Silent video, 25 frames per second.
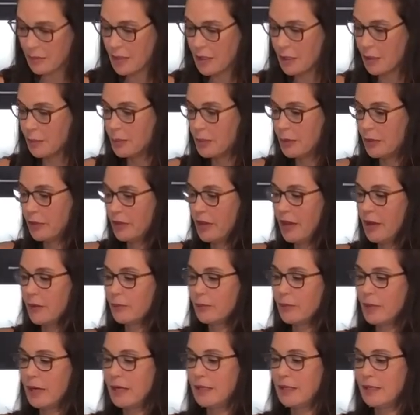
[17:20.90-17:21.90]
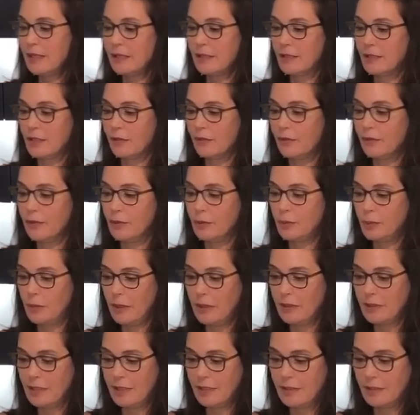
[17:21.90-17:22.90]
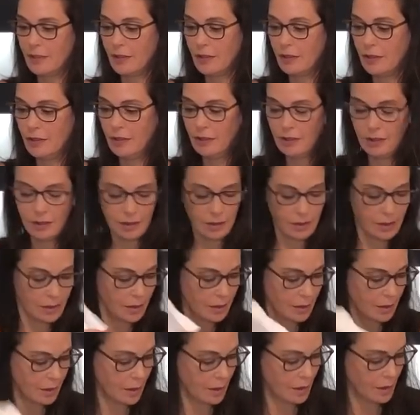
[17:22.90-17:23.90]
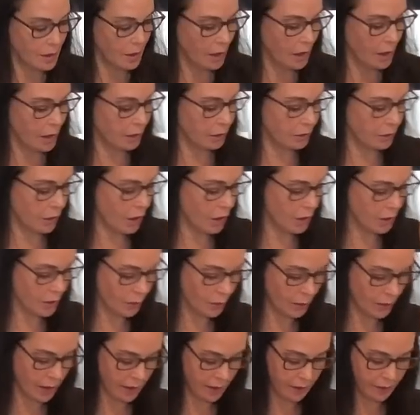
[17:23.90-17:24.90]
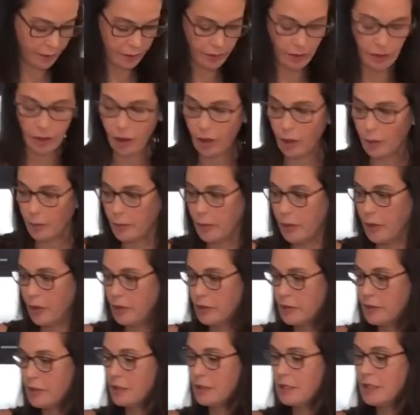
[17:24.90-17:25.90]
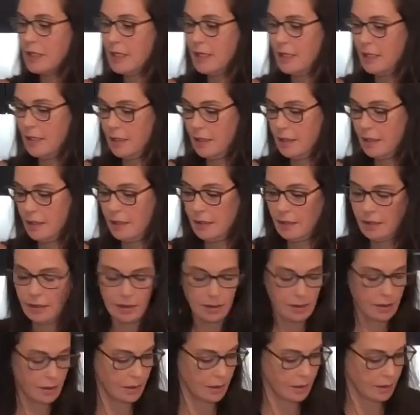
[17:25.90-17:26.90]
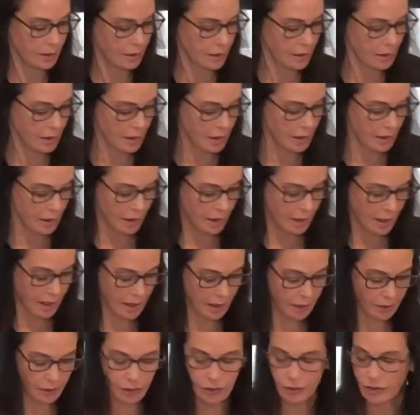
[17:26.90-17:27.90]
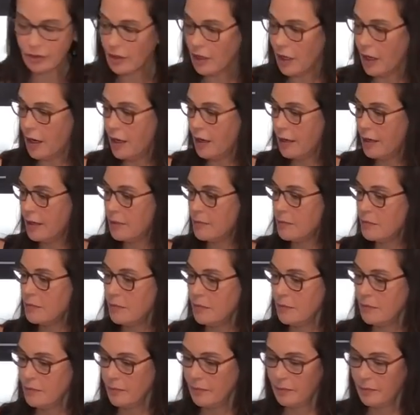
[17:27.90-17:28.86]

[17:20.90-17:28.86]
just gonna put that right into the food processor, along with our parsley and our thyme